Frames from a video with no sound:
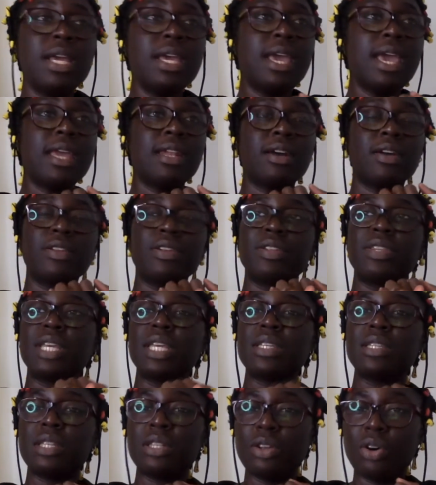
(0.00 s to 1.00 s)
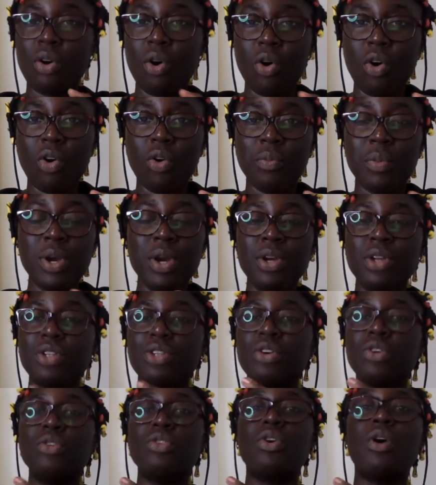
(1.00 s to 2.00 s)
and other things in the home,
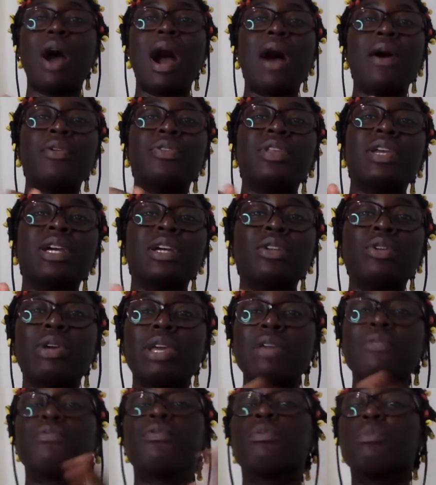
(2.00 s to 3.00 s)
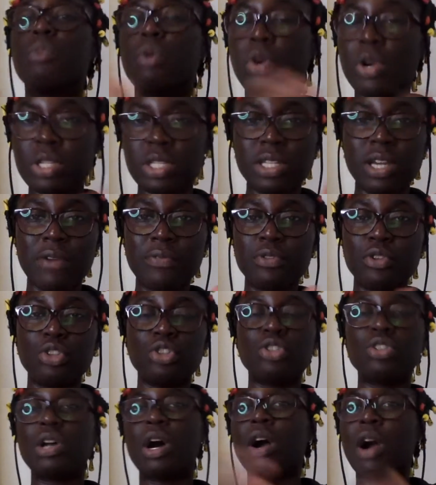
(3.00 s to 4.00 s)
don't go out there looking for more stuff to
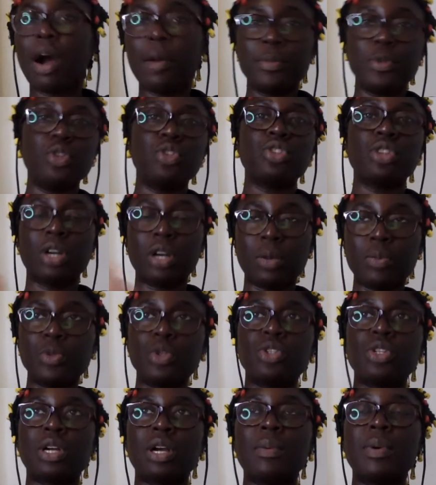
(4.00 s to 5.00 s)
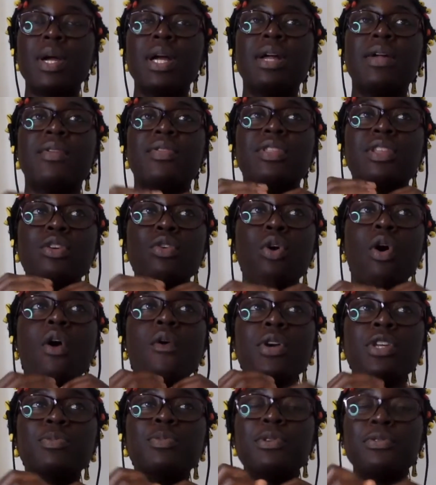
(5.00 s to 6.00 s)
stock up, to stock up, to stock up. There will
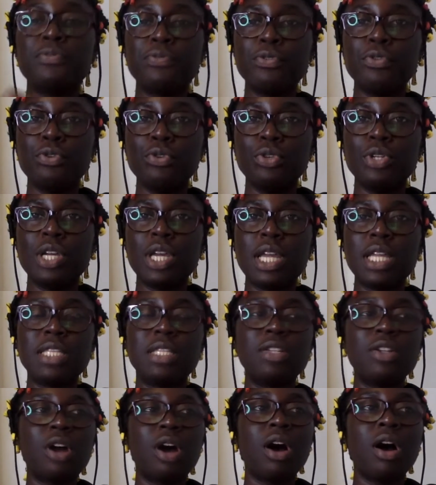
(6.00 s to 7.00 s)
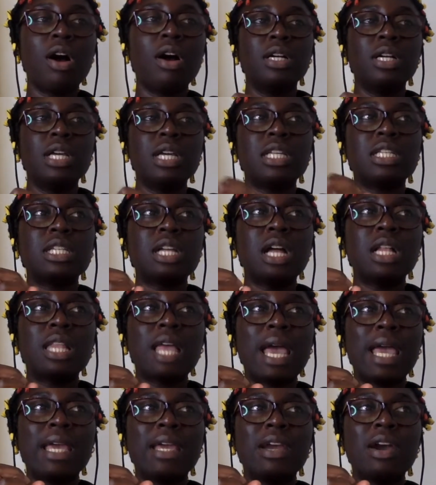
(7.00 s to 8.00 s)
always be food. It's not it's not
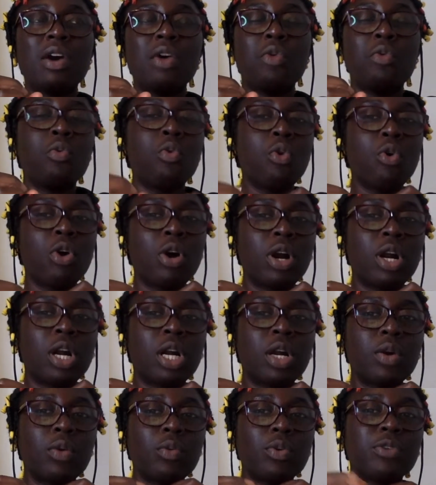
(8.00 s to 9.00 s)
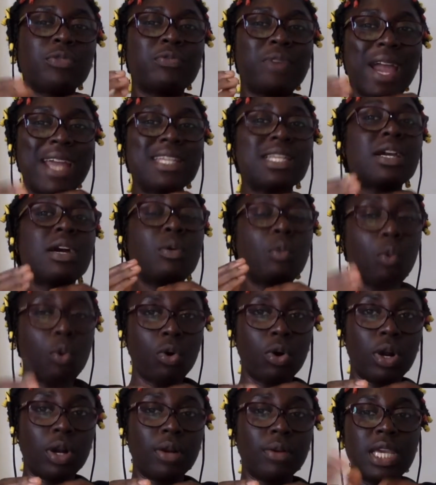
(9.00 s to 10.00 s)
like a war. We're fighting a
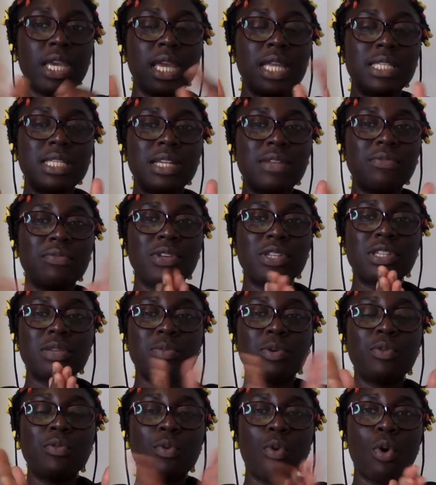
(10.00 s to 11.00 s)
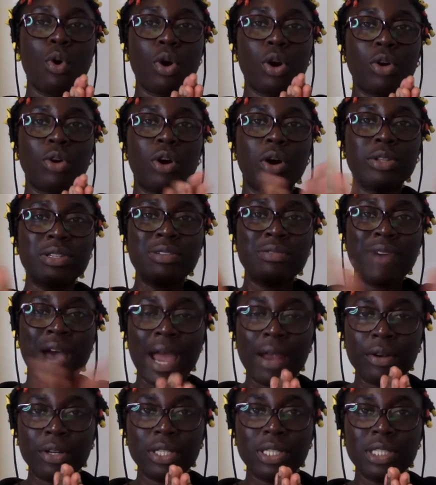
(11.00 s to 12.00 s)
war. It's an invisible war called a
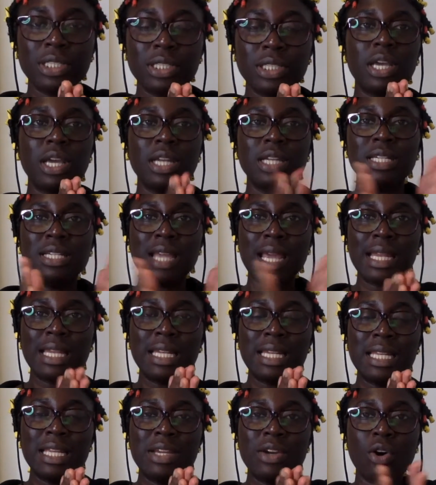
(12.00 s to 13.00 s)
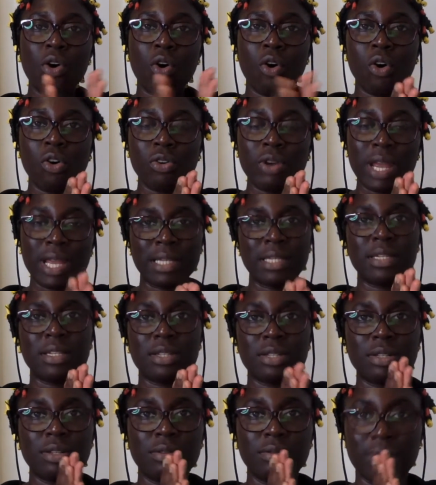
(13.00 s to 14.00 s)
virus, a deadly,
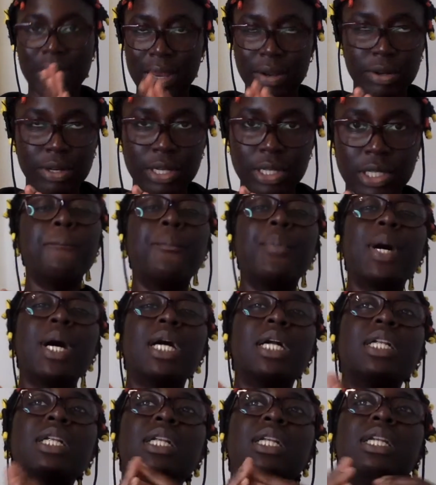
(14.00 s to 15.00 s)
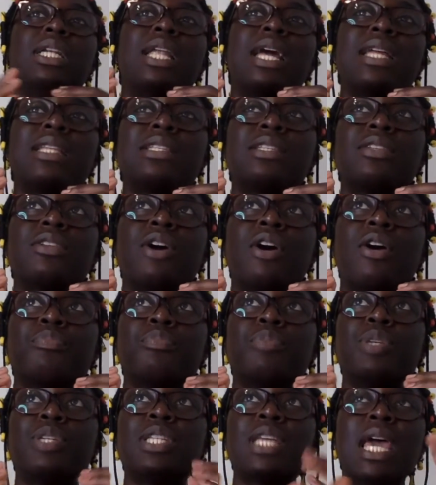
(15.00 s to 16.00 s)
horrendous virus. But let's not
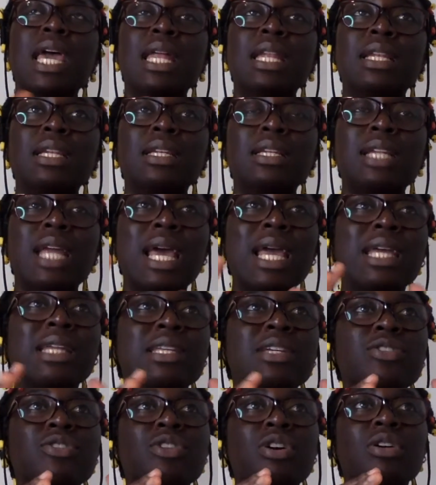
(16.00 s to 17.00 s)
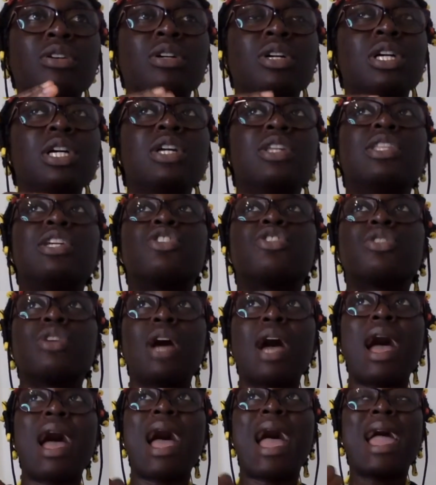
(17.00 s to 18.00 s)
pretend like there's not there's
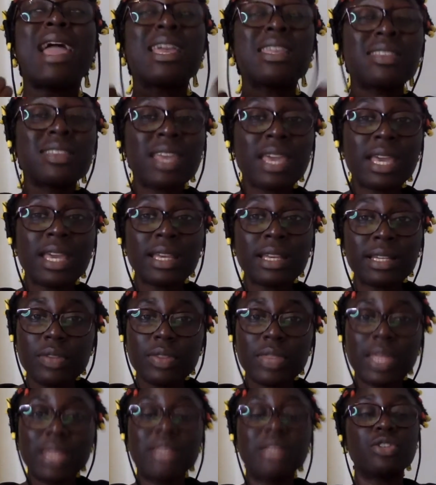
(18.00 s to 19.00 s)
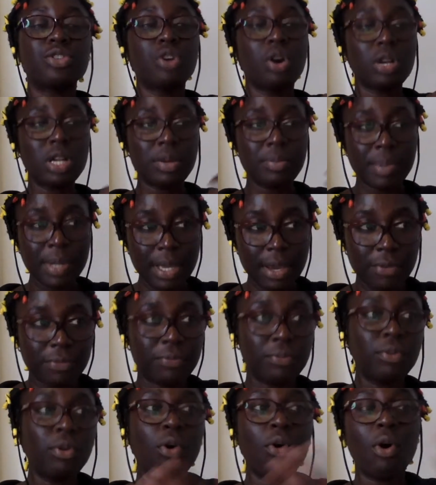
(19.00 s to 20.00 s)
I think that there's gonna be a
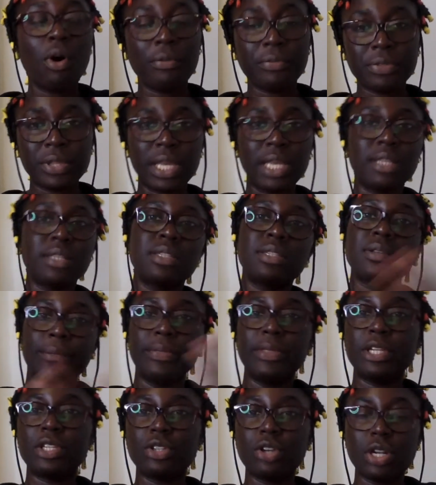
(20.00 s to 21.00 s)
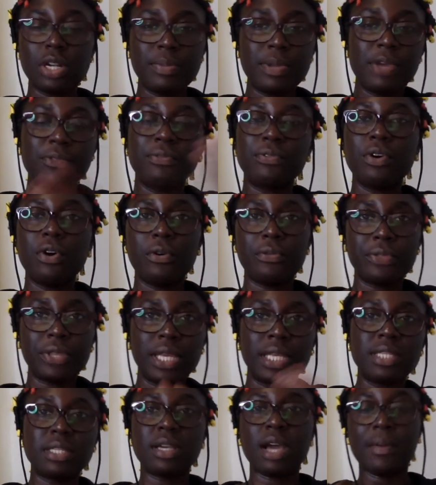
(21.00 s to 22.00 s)
flow of things. There's gonna be a flow of
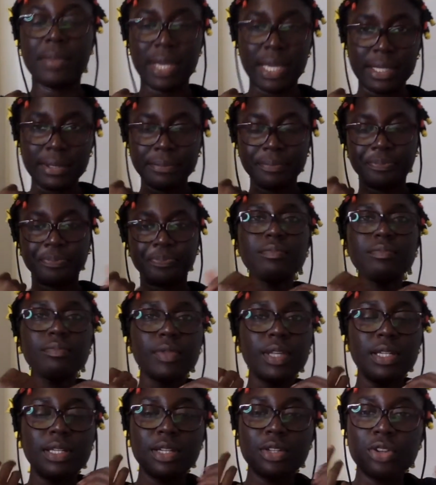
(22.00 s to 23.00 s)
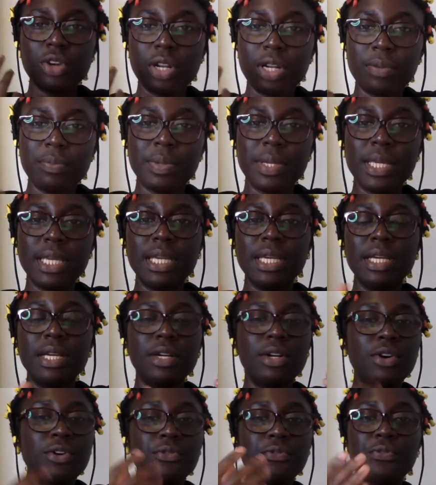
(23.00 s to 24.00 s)
things coming in. There's gonna be
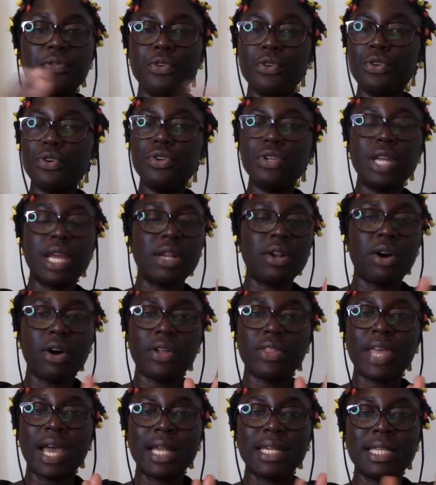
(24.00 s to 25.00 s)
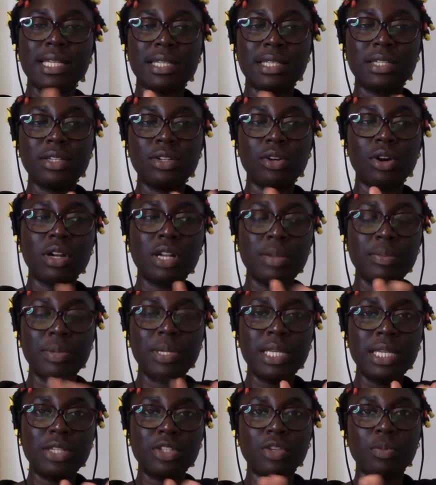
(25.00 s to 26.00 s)
food and all that is still going to
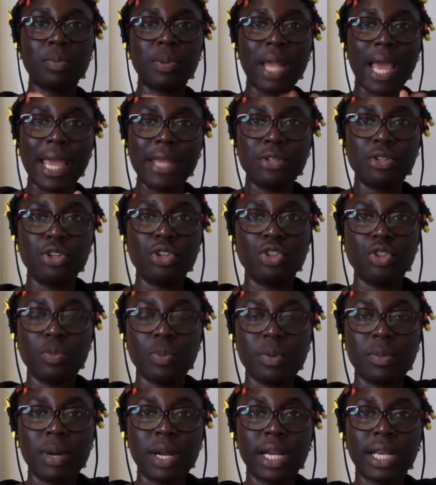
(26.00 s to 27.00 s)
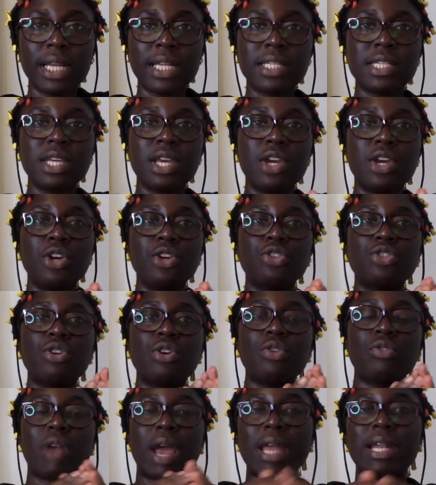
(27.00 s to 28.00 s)
be supplied to the supermarkets.
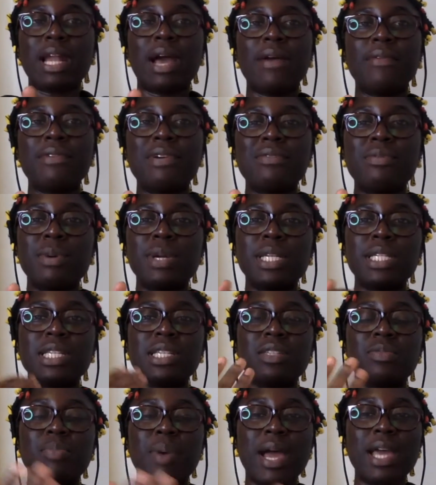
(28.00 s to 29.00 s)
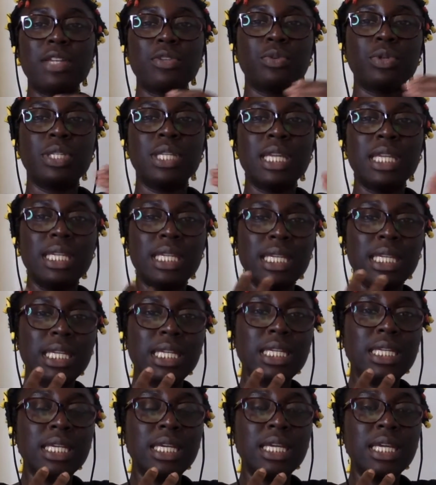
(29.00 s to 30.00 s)
So right now, if everybody just buys what they
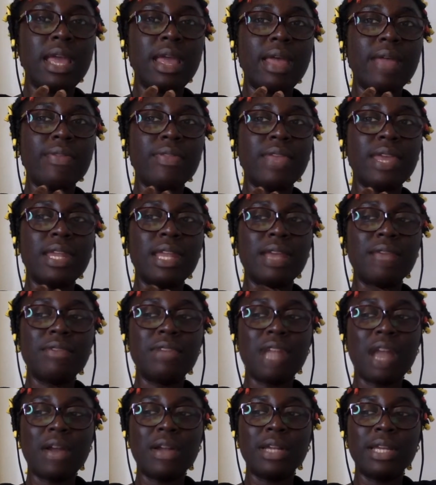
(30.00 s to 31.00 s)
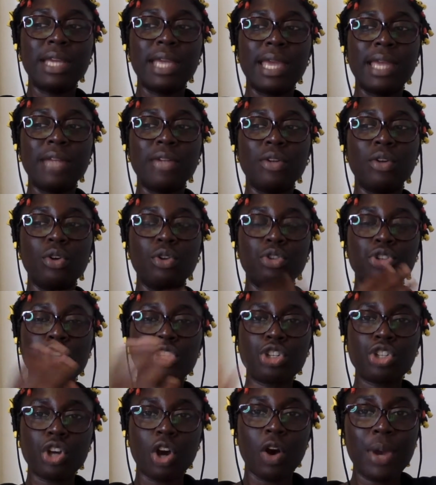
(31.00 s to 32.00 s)
need and then every now and again go to the
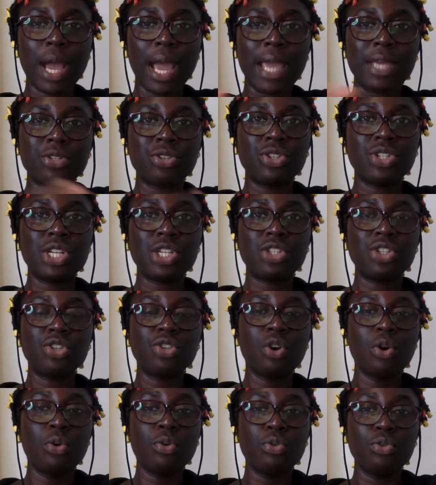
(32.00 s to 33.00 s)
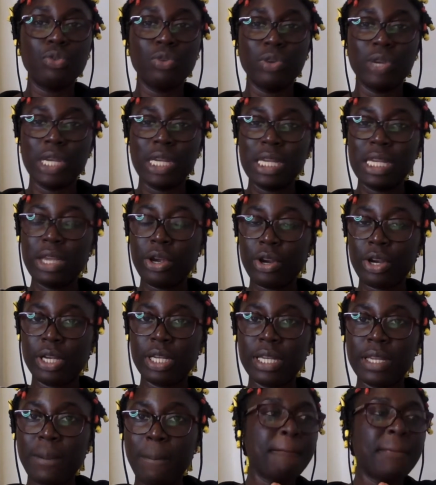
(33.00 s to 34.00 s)
shop, I suggest you go really
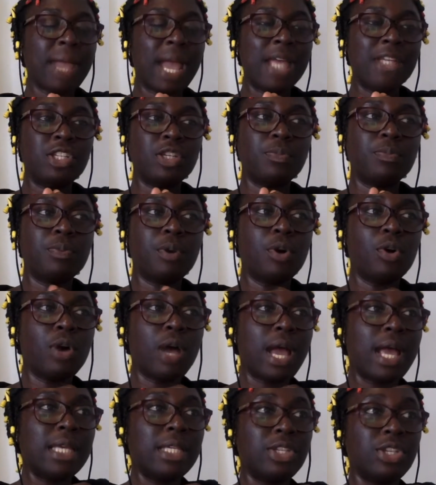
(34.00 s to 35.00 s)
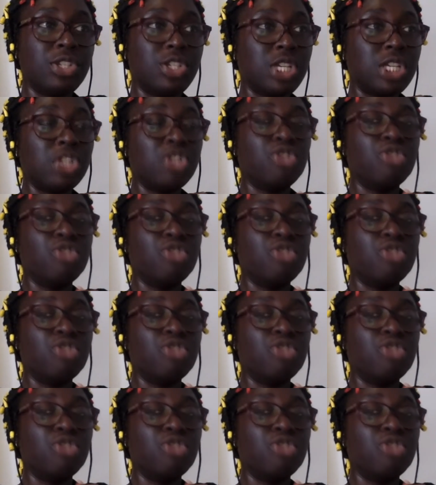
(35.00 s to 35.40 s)
early. I suppose I suggest